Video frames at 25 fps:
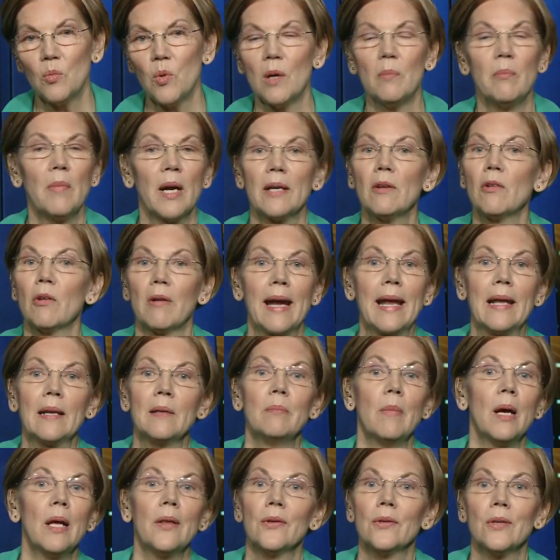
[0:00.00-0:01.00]
what my
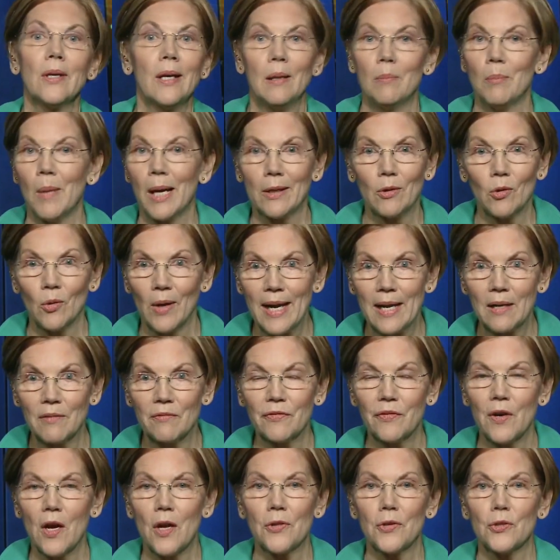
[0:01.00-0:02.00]
grandmother and my
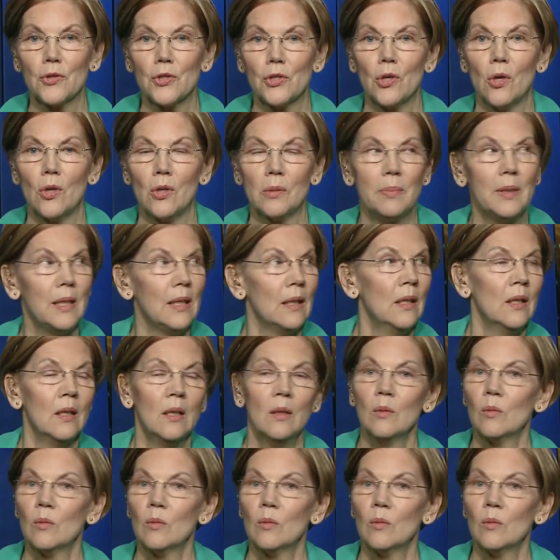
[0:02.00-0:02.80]
grandfather told me,